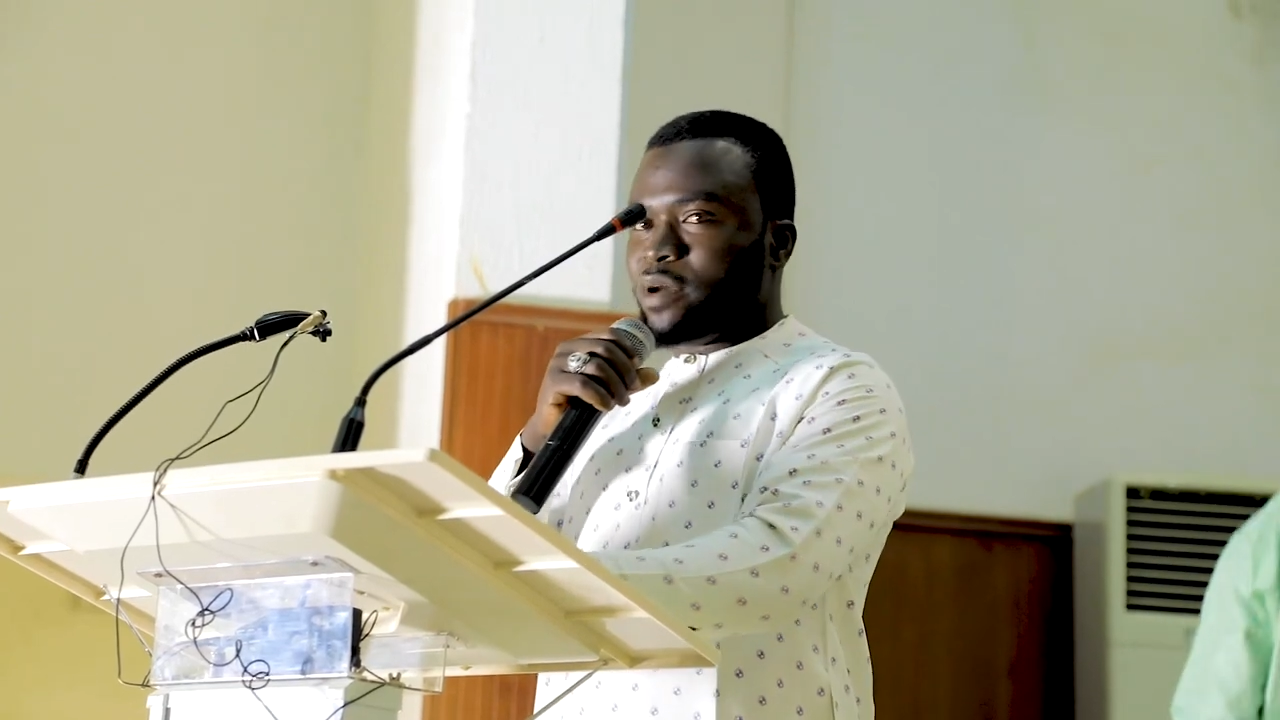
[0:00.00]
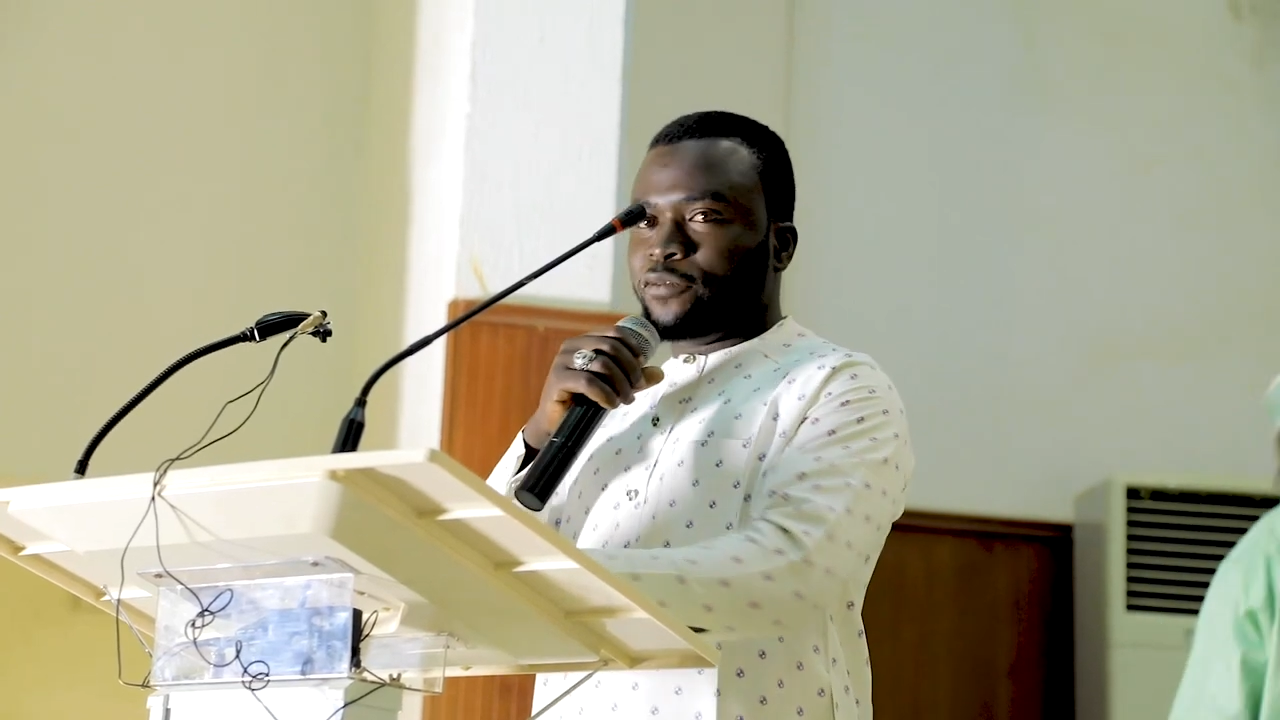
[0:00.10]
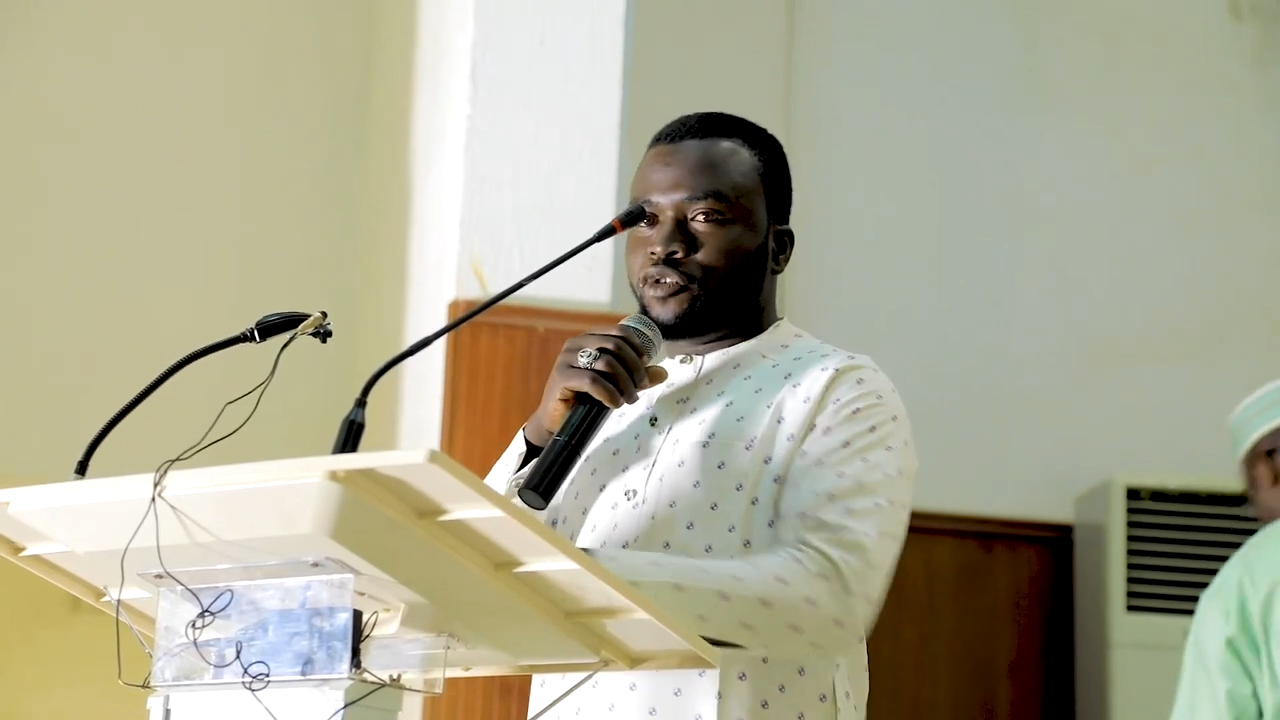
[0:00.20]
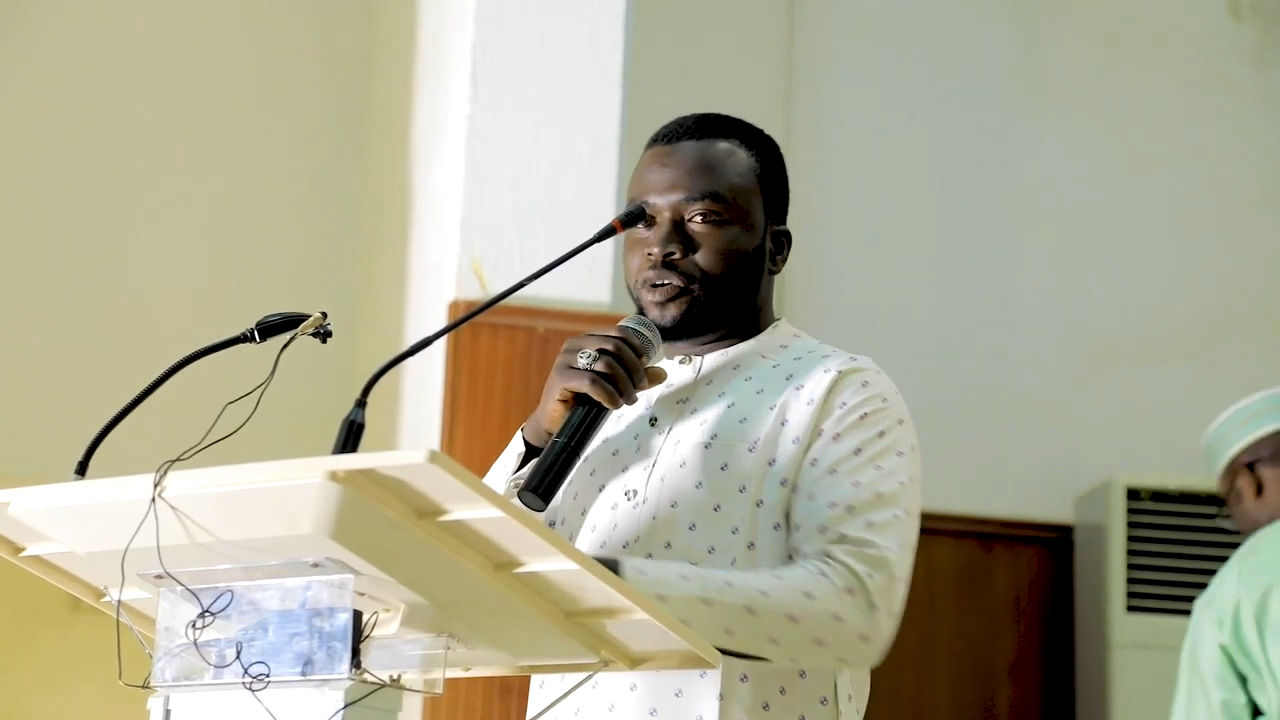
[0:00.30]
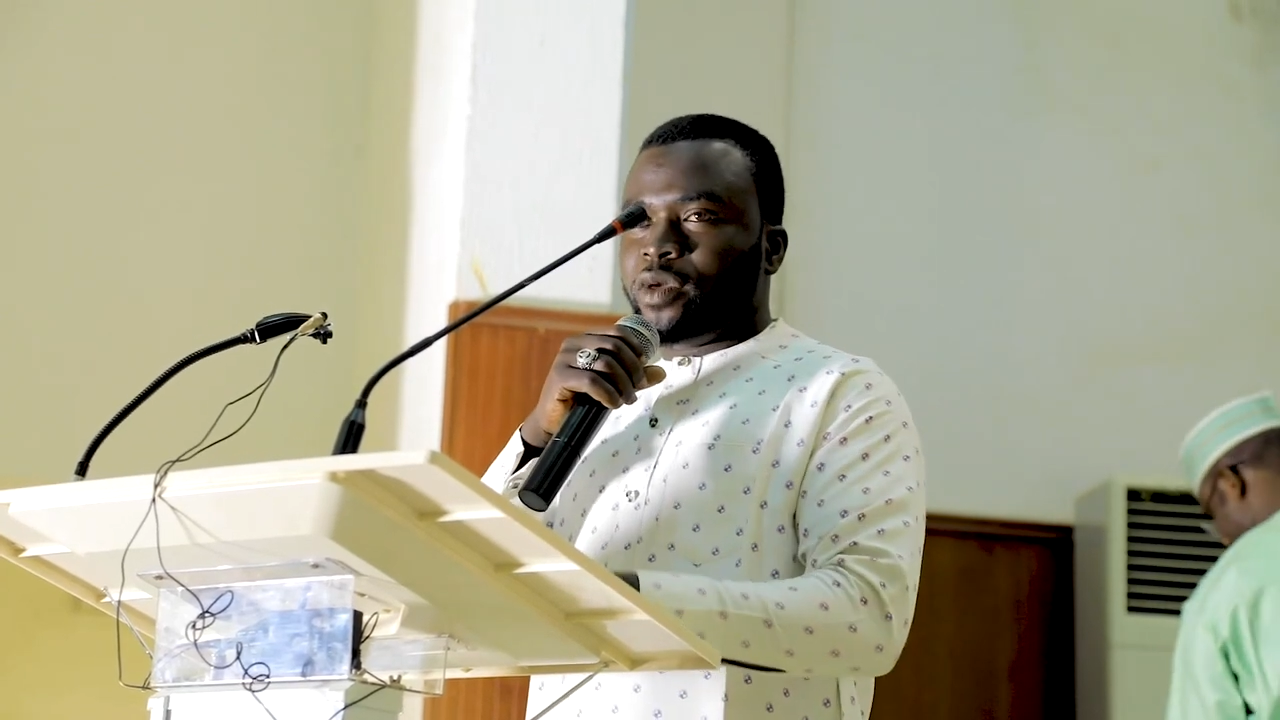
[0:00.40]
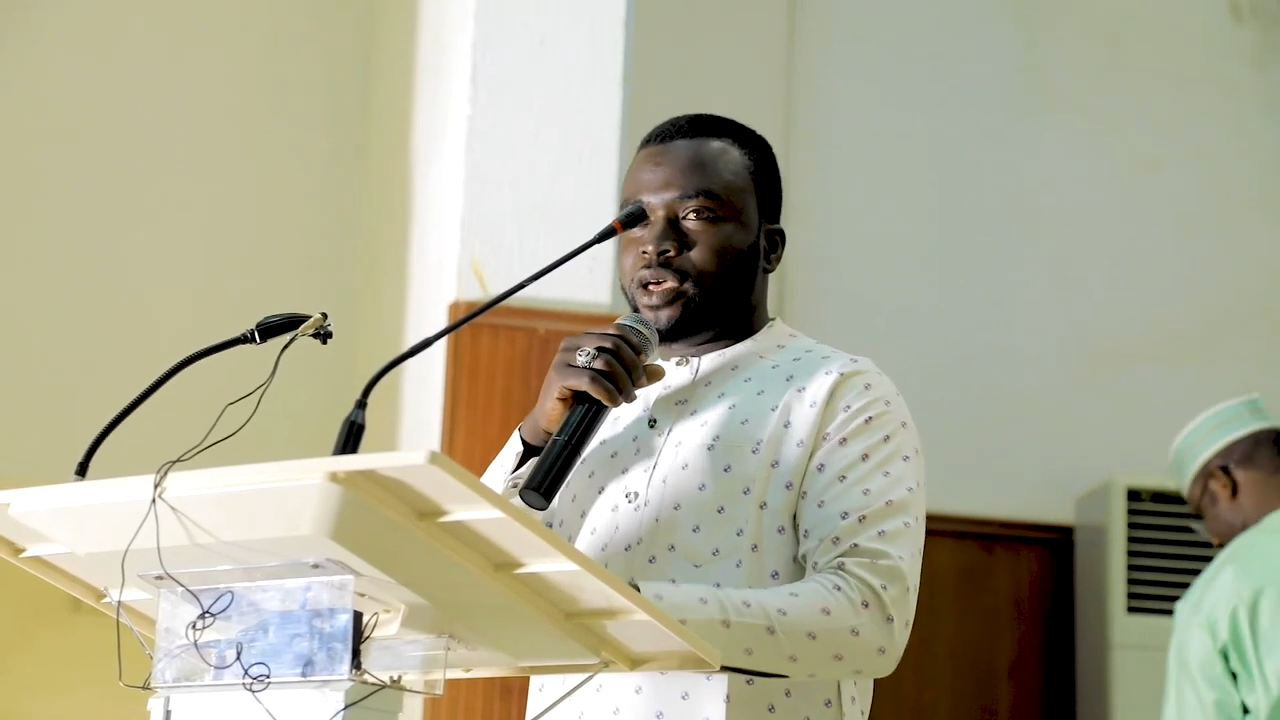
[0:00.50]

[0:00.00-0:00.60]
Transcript: my poem